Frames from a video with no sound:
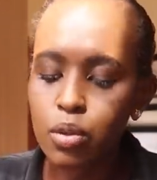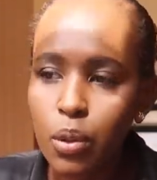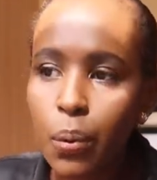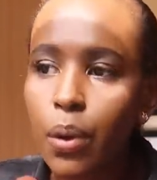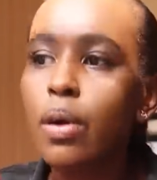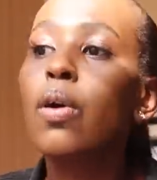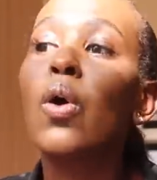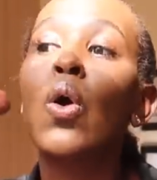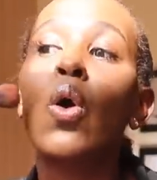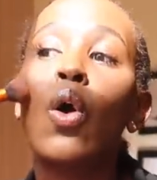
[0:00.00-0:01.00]
clothes
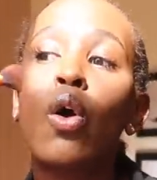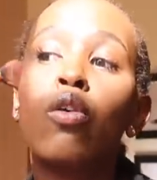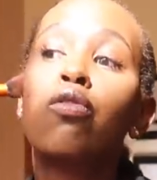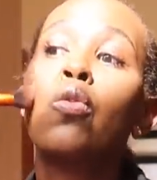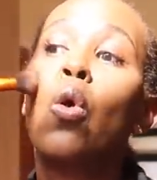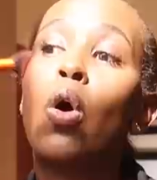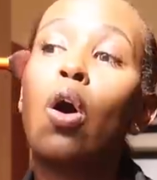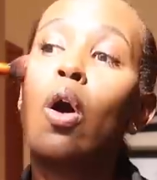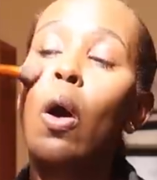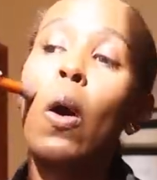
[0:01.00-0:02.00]

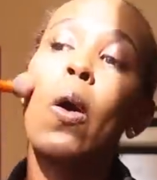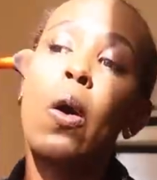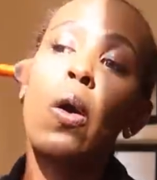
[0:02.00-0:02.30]
for,